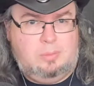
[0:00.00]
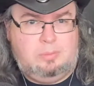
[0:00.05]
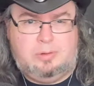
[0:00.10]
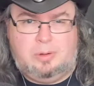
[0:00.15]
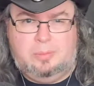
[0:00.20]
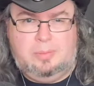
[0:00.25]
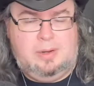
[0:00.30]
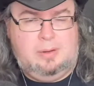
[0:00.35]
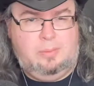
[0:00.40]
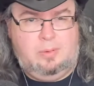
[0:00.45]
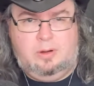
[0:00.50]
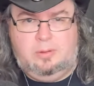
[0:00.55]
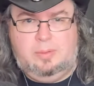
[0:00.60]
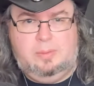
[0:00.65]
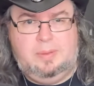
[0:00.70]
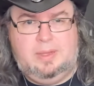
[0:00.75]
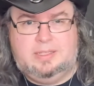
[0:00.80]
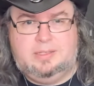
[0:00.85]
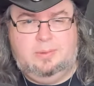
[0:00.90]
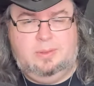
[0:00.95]
Probably would have
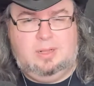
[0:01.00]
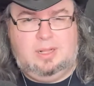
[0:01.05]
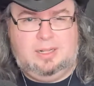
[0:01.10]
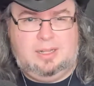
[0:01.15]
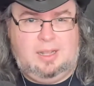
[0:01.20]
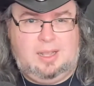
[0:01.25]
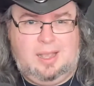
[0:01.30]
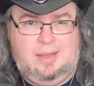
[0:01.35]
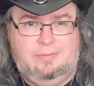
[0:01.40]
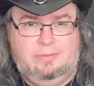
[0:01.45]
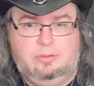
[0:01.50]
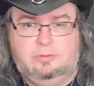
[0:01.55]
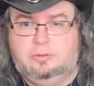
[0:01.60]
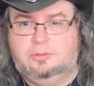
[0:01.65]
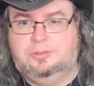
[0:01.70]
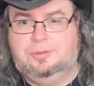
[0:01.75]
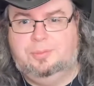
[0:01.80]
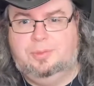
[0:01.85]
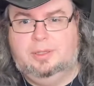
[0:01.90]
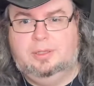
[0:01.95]
been better with like a canvas
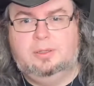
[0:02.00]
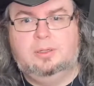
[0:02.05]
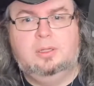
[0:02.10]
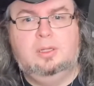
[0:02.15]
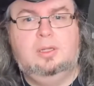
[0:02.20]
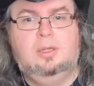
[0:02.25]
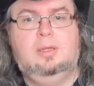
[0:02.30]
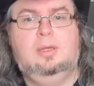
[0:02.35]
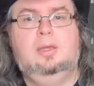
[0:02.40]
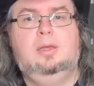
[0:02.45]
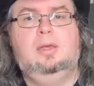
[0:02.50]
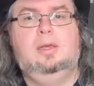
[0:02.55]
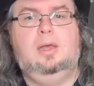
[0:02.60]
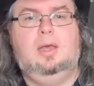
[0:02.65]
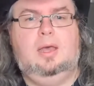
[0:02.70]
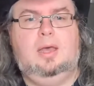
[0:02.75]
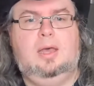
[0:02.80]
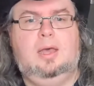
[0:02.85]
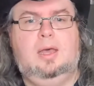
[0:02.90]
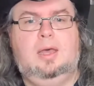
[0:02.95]
or something.
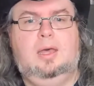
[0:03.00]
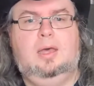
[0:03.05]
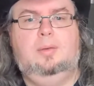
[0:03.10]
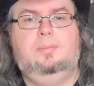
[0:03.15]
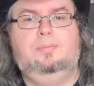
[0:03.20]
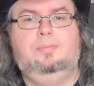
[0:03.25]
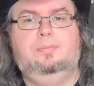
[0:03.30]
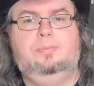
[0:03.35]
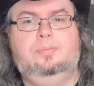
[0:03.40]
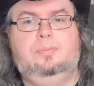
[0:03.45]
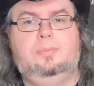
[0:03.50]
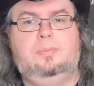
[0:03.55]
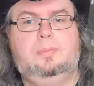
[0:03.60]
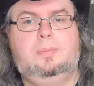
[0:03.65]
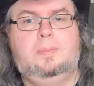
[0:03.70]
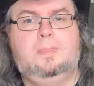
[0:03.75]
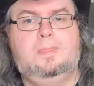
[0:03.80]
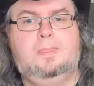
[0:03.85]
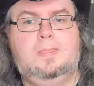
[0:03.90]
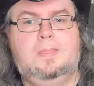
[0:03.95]
In
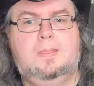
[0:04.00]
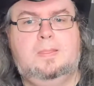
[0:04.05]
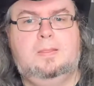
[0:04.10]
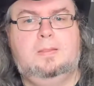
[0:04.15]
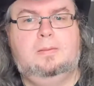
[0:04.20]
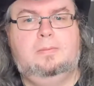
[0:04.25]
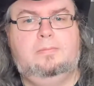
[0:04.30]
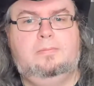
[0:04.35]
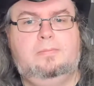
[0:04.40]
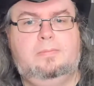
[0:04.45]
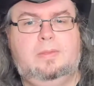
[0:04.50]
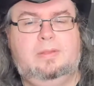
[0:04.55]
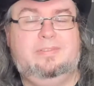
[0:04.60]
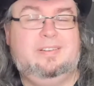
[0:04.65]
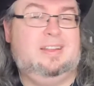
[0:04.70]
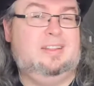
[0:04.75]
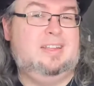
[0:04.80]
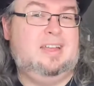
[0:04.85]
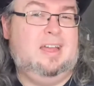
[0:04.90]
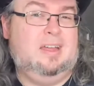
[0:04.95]

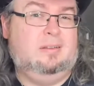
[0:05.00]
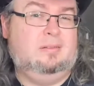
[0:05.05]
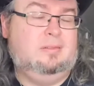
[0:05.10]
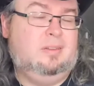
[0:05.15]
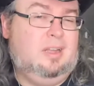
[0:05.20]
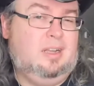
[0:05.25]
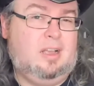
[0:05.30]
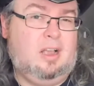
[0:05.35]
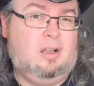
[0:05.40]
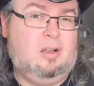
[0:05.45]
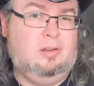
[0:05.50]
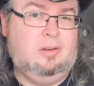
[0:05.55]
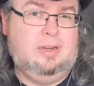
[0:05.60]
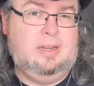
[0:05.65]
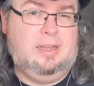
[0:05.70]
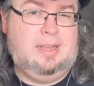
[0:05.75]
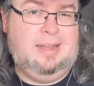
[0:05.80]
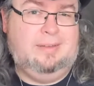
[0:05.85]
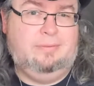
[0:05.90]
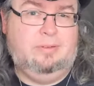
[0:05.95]
fact, yeah, like a
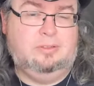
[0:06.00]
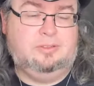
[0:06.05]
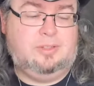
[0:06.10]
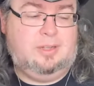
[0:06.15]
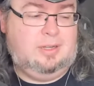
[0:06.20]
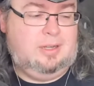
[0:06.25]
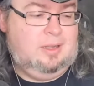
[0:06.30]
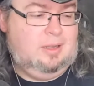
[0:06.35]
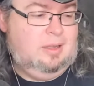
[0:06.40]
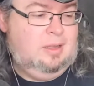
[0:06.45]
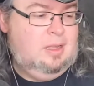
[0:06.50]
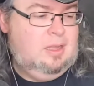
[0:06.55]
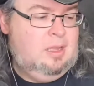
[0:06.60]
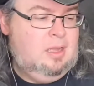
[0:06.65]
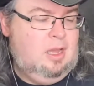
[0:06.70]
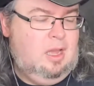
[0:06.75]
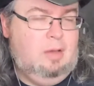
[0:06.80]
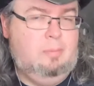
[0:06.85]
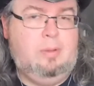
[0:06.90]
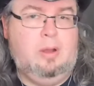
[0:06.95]
cottony canvas, like a
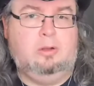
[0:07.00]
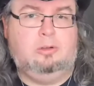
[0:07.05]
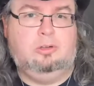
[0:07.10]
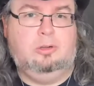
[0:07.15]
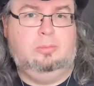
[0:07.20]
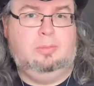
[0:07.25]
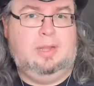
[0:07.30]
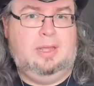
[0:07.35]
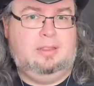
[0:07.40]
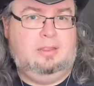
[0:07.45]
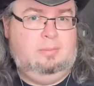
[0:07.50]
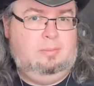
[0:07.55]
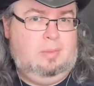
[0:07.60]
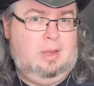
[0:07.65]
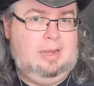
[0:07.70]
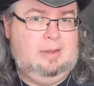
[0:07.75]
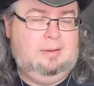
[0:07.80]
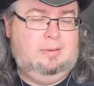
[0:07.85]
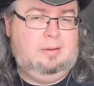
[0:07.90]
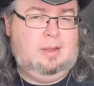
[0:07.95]
buckram leather
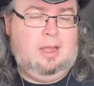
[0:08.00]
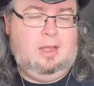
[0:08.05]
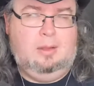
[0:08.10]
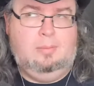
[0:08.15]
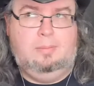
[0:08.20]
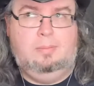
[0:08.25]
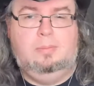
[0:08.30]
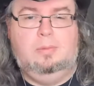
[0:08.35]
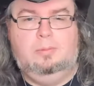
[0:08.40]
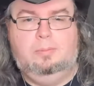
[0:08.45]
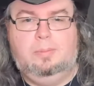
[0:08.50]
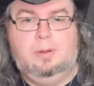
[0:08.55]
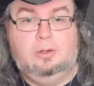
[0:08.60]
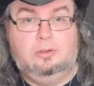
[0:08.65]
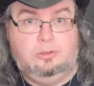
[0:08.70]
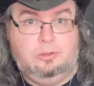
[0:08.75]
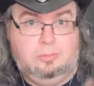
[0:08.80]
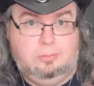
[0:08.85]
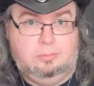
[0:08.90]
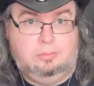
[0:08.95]
might, a
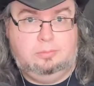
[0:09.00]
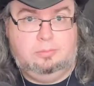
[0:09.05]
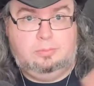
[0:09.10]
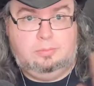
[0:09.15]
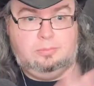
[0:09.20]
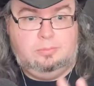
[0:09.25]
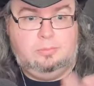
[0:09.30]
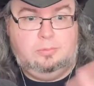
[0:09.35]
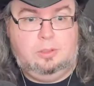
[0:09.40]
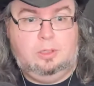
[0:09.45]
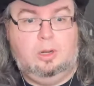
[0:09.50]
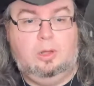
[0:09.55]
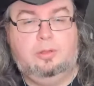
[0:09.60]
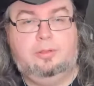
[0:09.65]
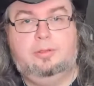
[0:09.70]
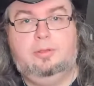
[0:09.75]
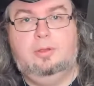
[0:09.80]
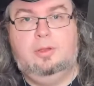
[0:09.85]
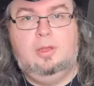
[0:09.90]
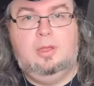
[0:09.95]
buckram
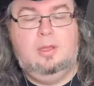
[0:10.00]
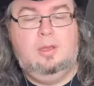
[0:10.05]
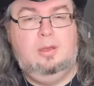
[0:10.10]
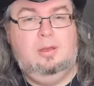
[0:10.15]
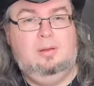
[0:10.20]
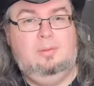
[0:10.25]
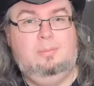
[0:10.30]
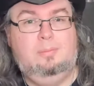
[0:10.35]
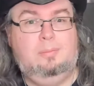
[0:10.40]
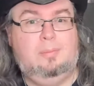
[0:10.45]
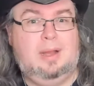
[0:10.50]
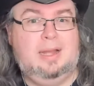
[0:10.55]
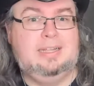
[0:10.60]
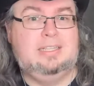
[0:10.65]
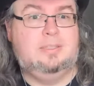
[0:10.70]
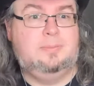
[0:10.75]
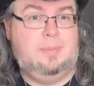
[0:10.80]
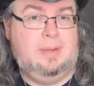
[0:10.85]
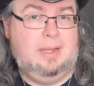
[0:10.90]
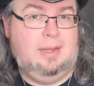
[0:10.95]
cloth
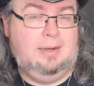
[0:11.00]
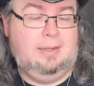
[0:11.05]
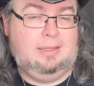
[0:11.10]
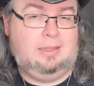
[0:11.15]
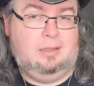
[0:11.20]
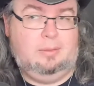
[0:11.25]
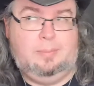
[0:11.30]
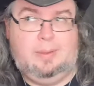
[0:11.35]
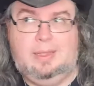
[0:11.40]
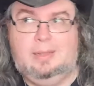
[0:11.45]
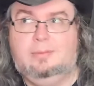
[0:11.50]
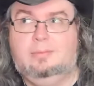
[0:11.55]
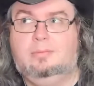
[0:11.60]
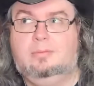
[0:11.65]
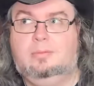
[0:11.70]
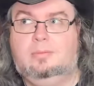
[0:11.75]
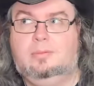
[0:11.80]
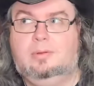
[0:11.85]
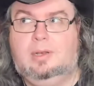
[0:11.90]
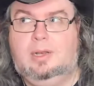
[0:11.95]
might be a little bit
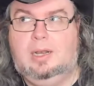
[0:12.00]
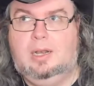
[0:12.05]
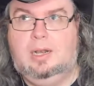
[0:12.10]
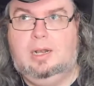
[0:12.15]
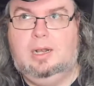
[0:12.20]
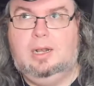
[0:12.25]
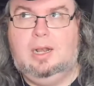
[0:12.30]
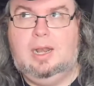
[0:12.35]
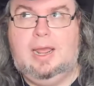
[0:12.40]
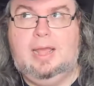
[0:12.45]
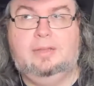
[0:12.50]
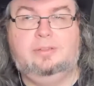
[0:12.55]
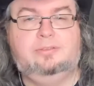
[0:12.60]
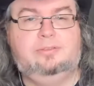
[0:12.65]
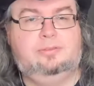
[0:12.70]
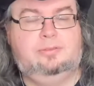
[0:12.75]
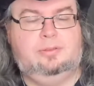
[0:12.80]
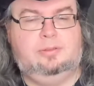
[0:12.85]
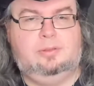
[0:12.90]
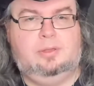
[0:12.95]

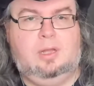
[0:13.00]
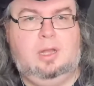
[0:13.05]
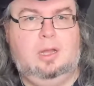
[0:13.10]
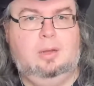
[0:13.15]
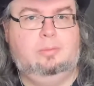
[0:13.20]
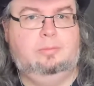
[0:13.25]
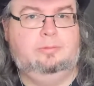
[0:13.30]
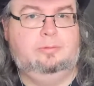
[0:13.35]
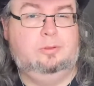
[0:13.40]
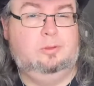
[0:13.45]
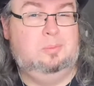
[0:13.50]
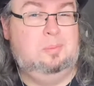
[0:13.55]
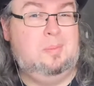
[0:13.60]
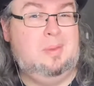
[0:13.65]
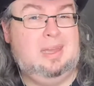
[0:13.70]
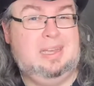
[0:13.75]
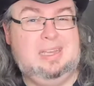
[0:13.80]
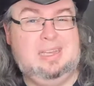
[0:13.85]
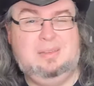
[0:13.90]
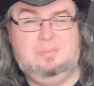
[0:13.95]
less harmful,
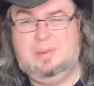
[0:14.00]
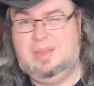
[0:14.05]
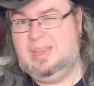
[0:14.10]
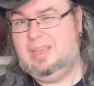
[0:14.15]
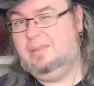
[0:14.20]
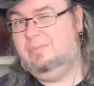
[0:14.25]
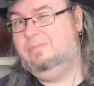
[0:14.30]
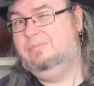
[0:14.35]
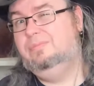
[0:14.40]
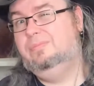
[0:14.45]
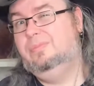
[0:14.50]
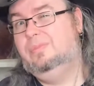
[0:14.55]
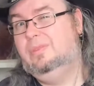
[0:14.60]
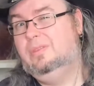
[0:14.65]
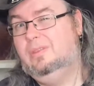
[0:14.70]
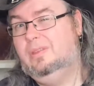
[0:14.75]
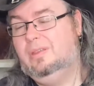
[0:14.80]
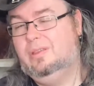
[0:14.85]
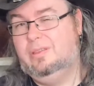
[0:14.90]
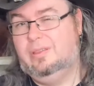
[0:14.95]
maybe,
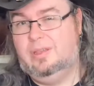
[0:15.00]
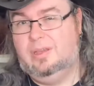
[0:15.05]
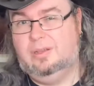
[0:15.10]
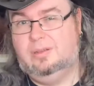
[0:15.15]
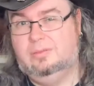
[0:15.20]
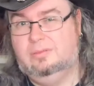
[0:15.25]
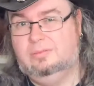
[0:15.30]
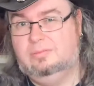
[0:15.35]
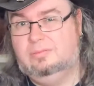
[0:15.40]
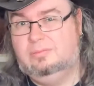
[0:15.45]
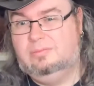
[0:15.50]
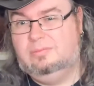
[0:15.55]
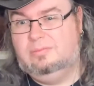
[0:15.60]
than